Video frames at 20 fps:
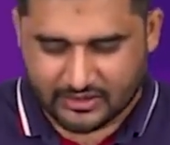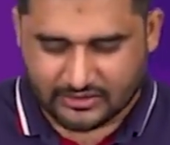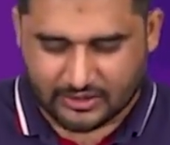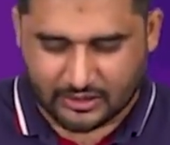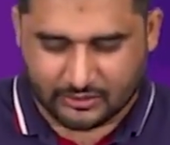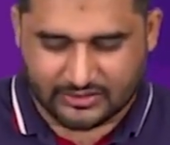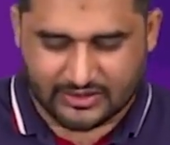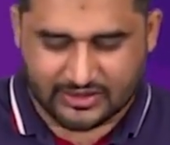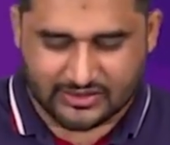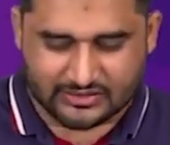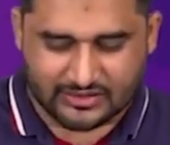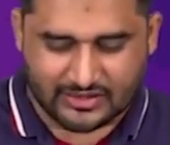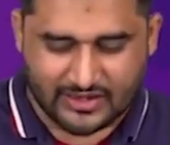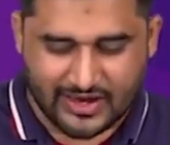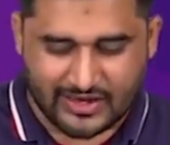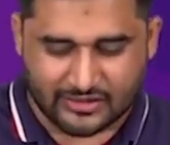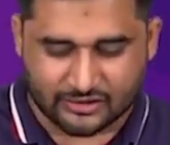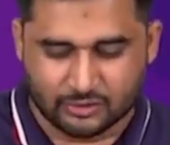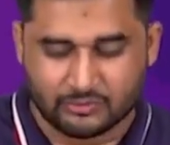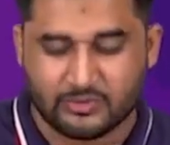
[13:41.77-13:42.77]
Now the answer
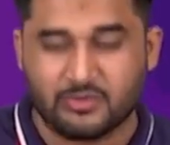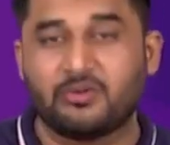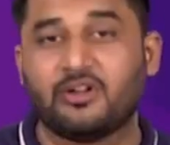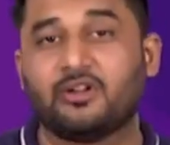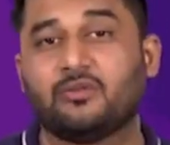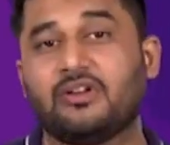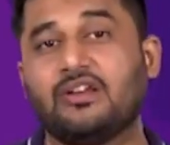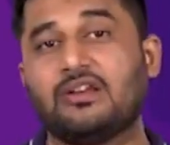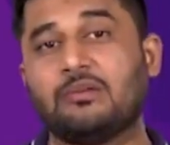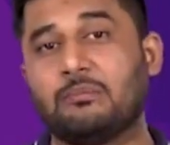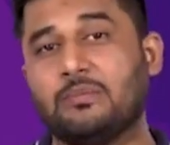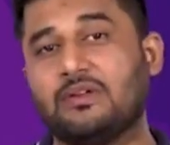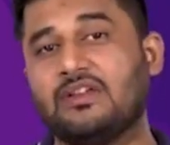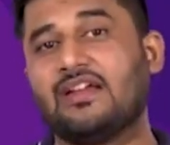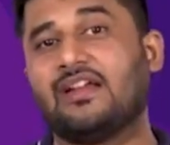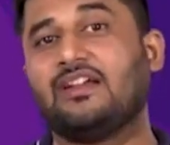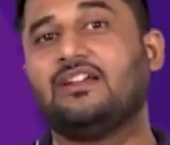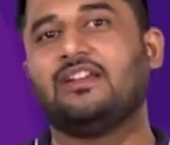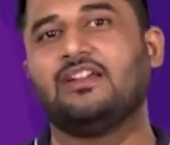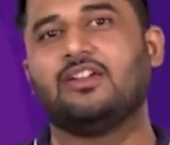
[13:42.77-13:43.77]
has to be between
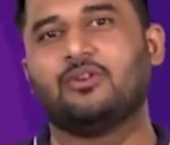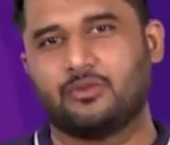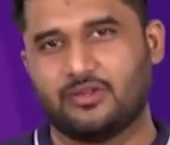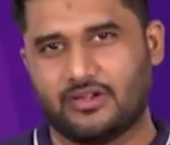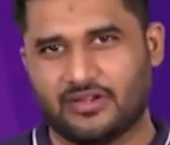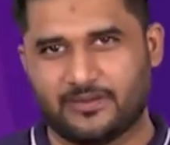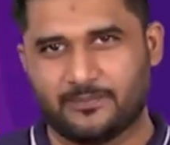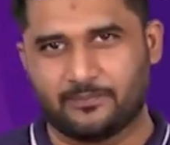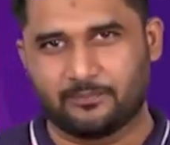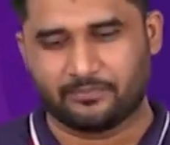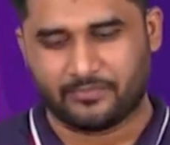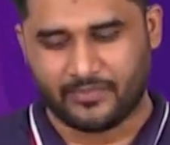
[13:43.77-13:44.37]
B and D only.